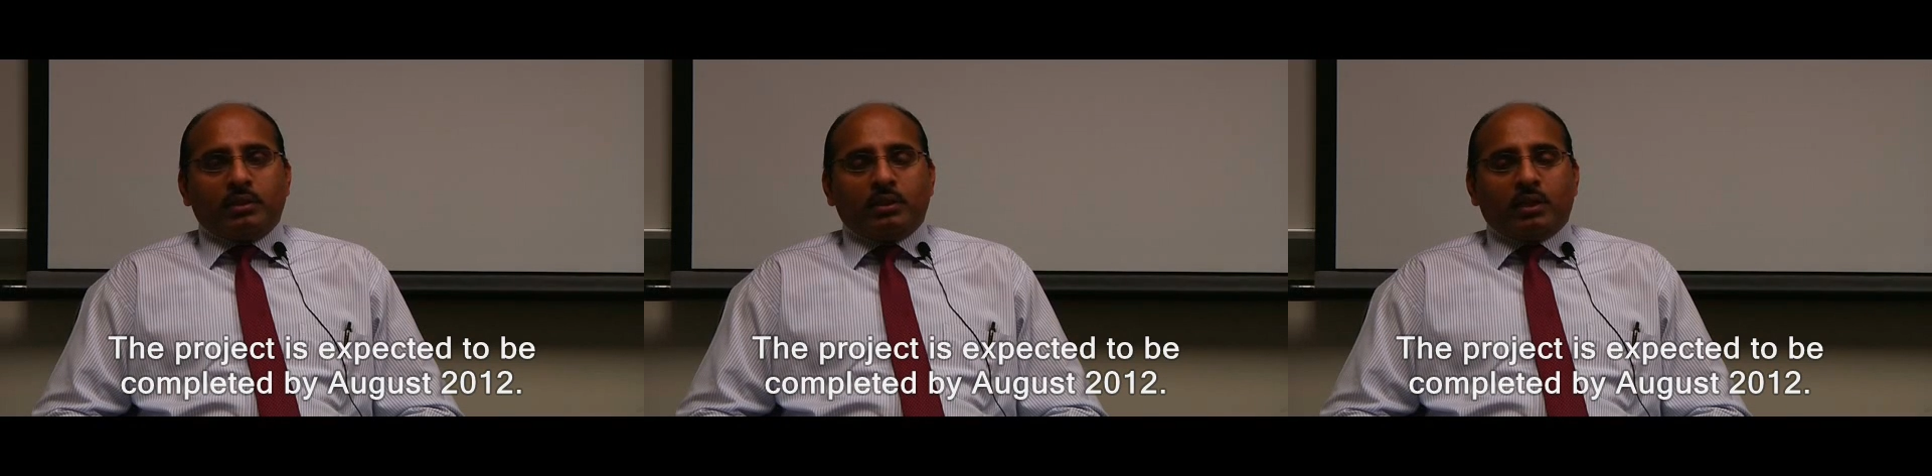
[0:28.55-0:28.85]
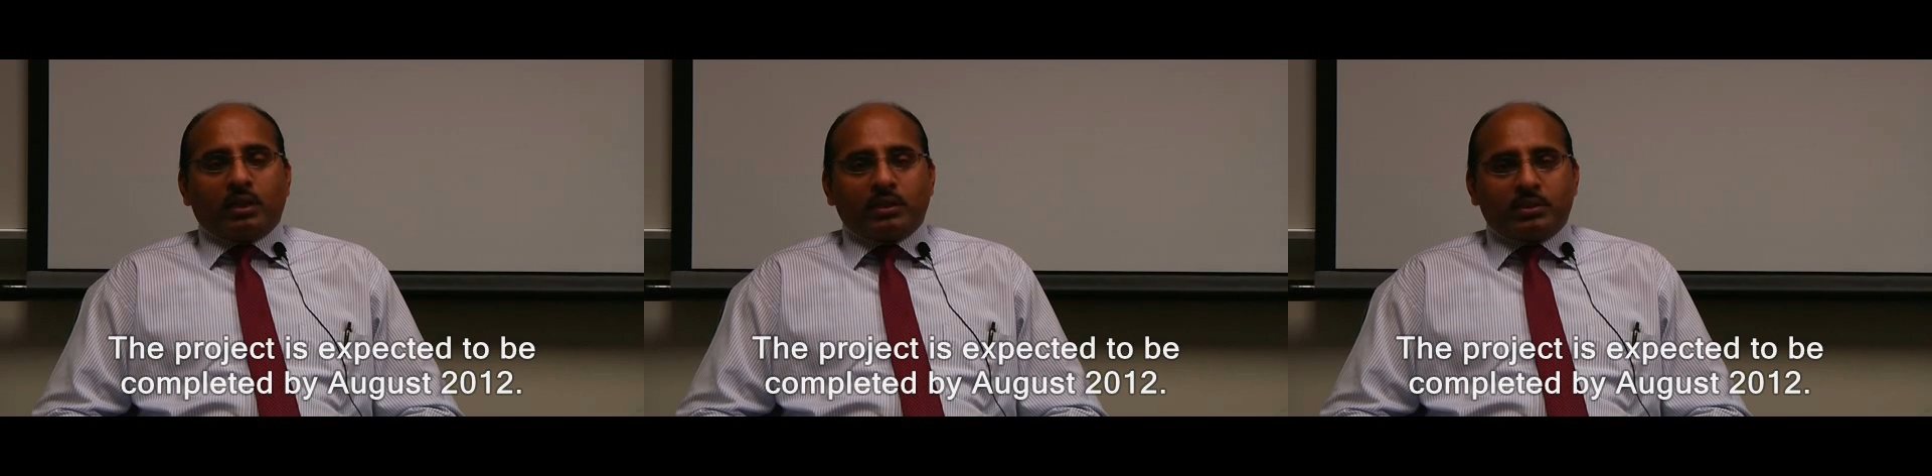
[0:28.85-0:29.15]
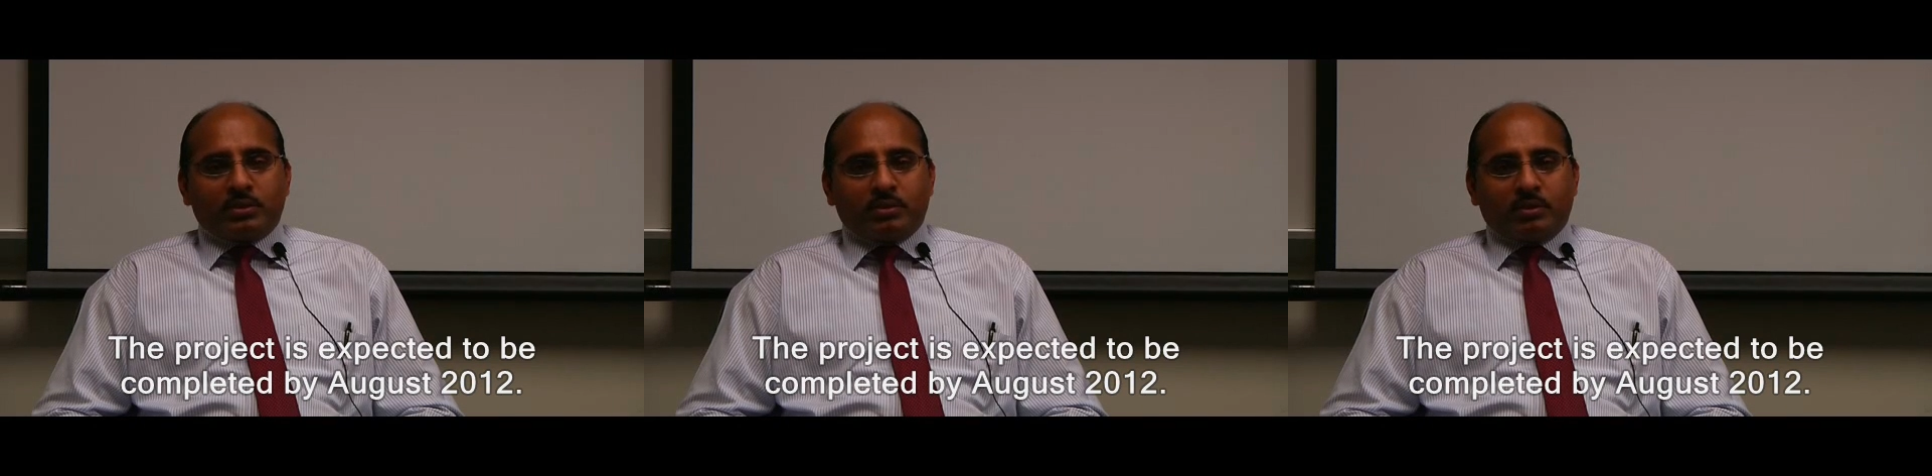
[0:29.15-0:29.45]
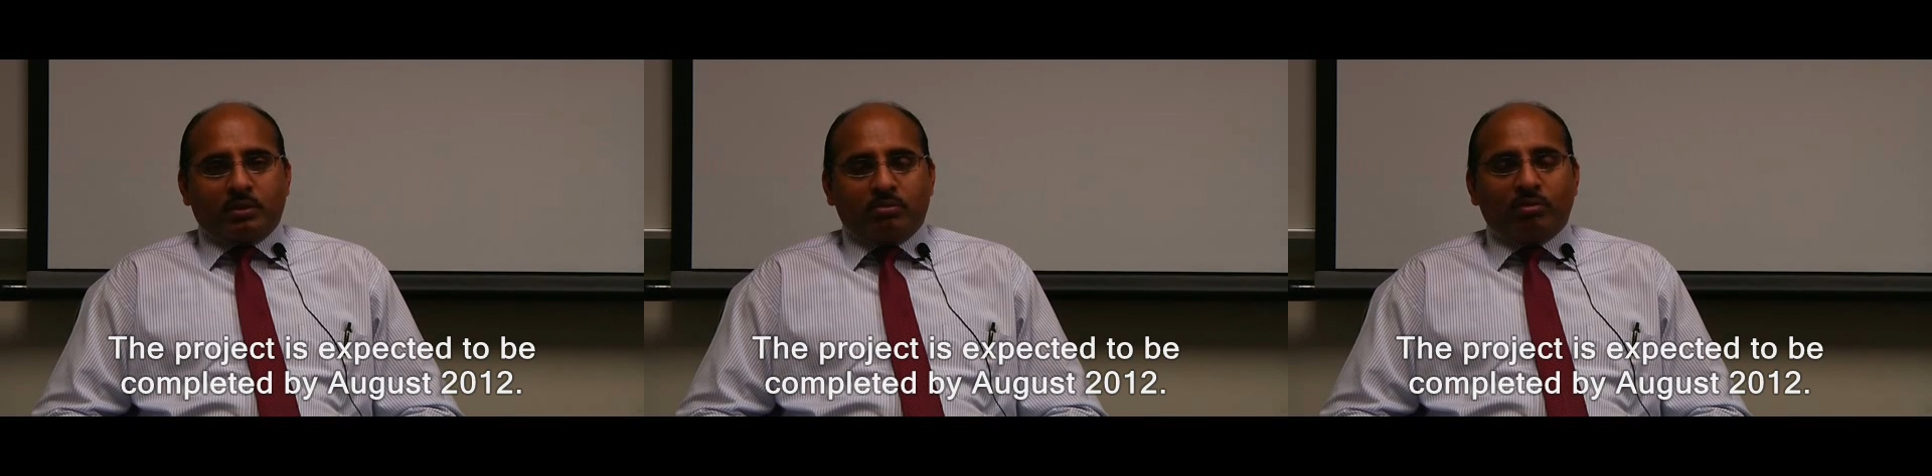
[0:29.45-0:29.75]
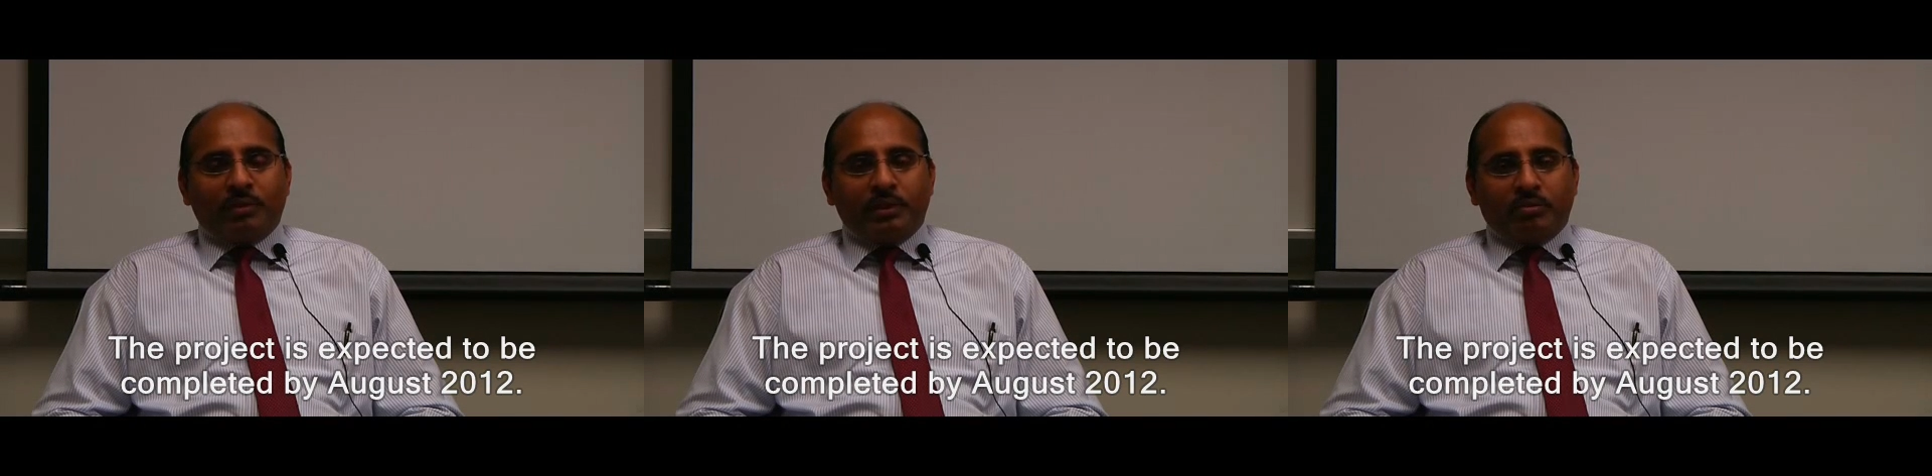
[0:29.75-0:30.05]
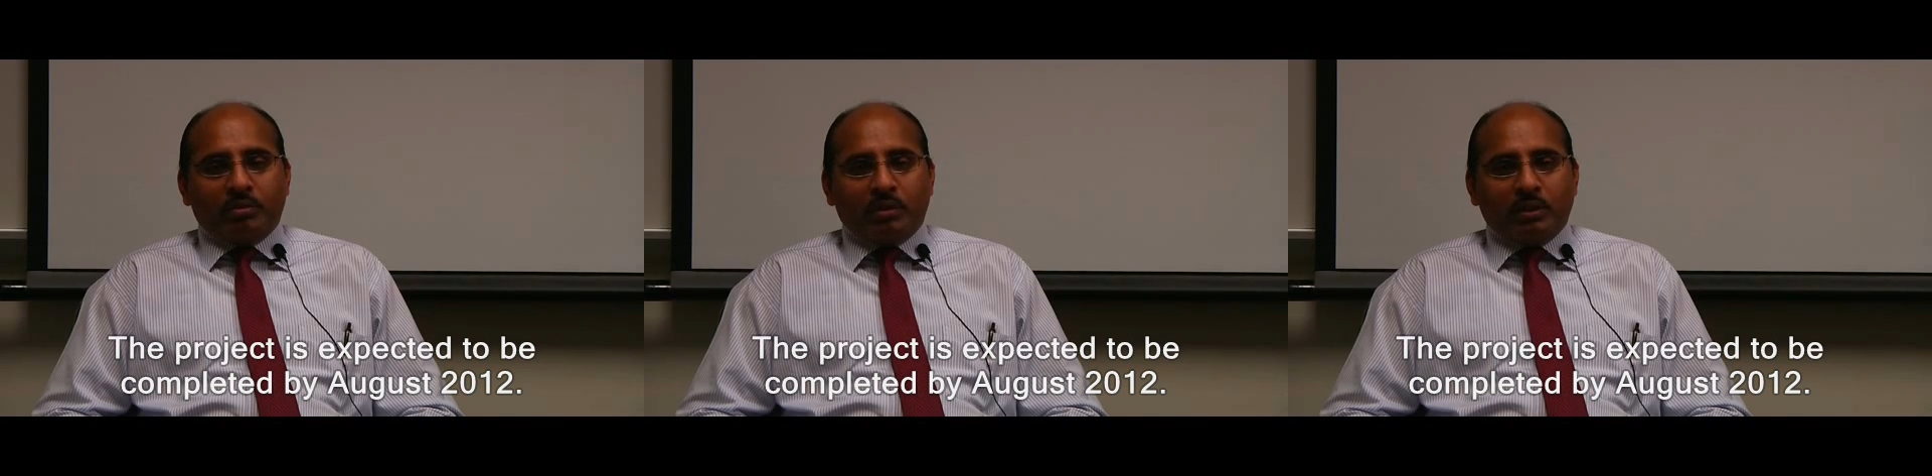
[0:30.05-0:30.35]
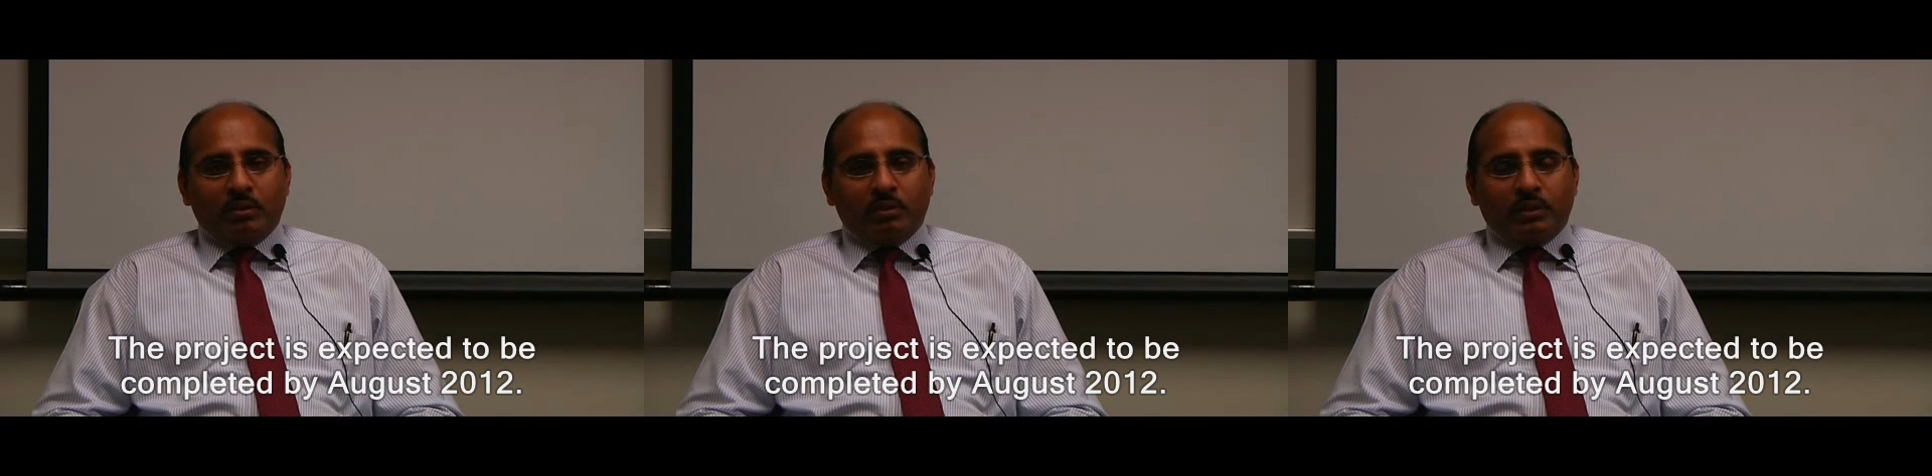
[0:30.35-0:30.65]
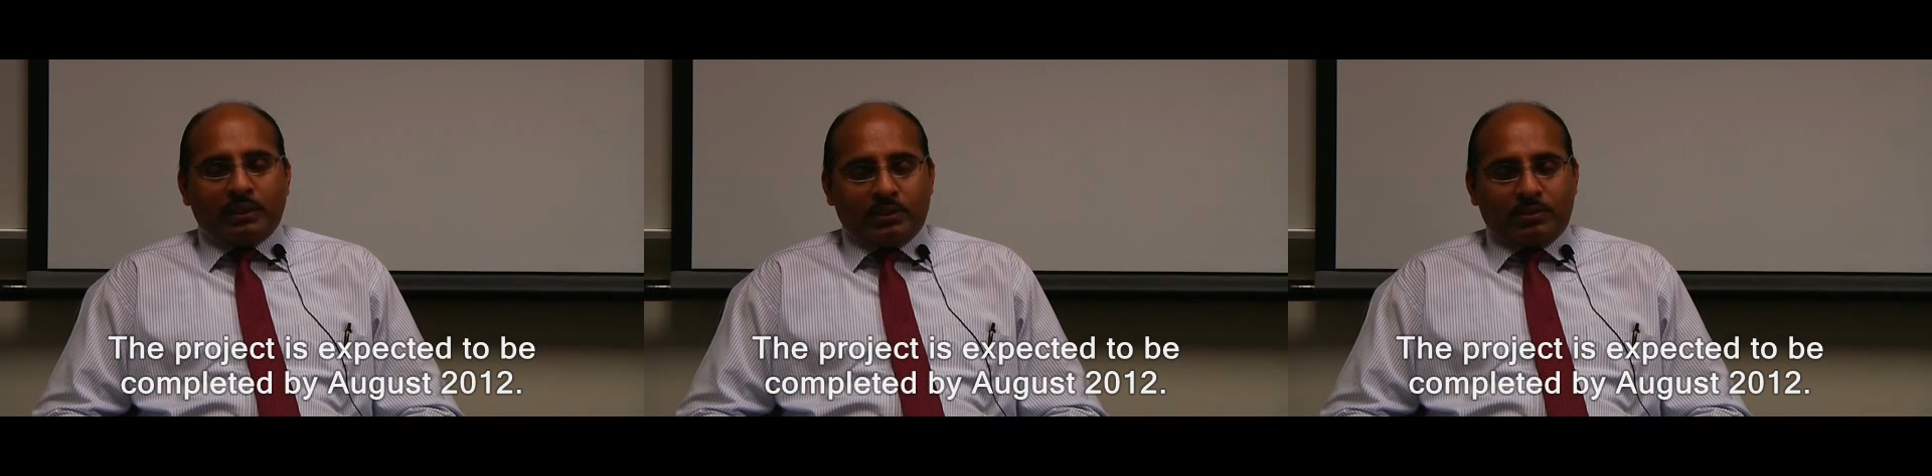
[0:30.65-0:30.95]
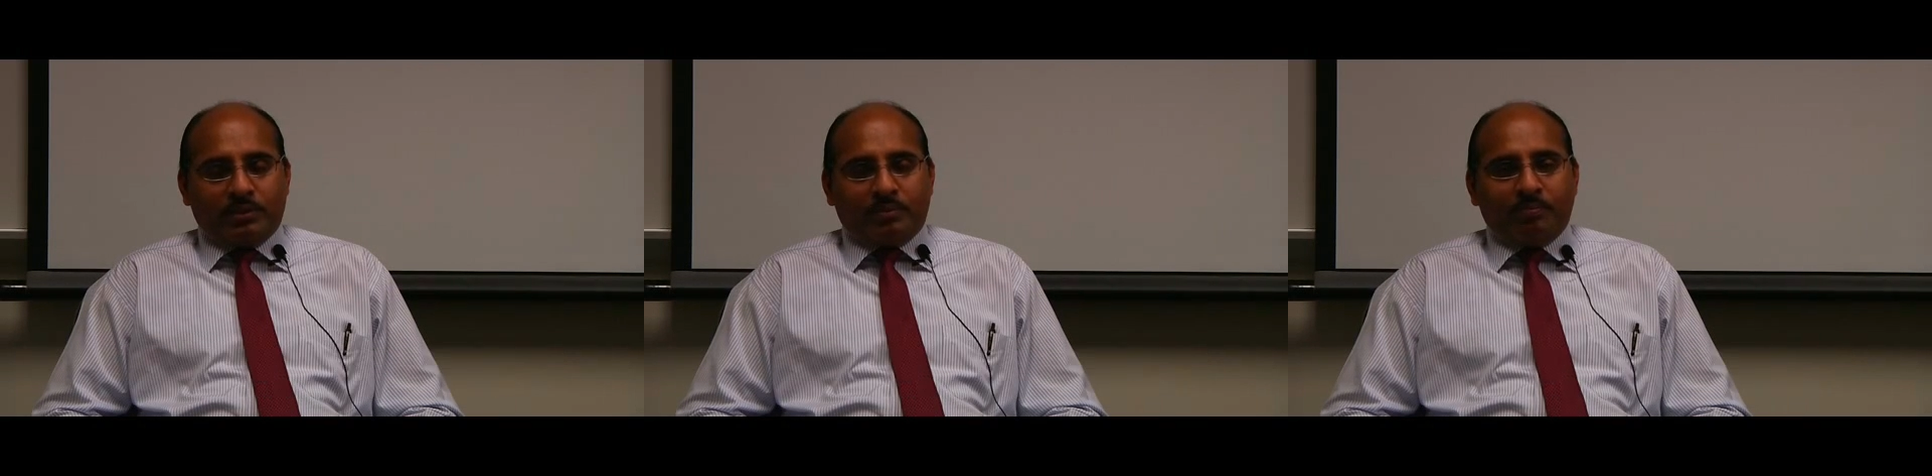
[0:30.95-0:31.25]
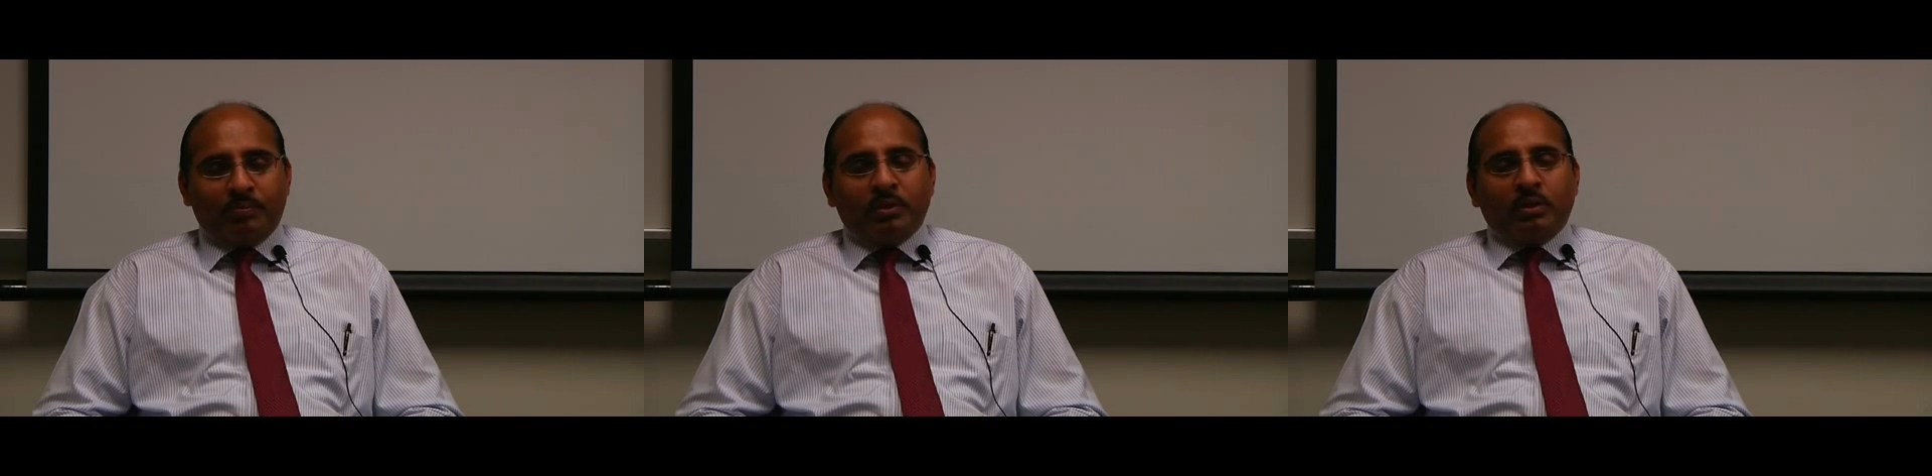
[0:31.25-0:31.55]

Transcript: in August uh, 2012 next year.